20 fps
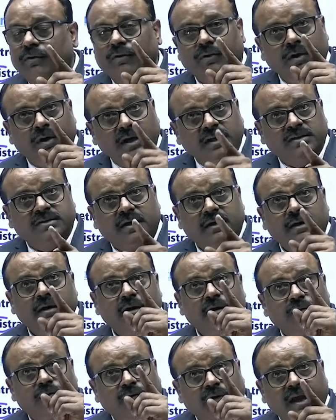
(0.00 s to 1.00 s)
is
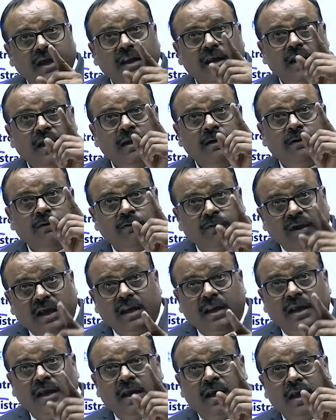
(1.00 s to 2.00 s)
very,
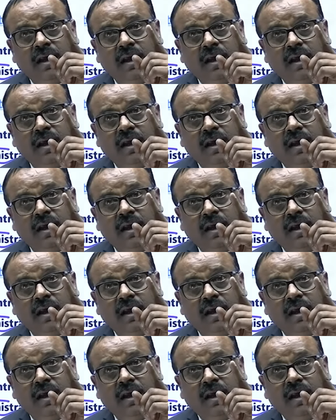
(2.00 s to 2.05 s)
very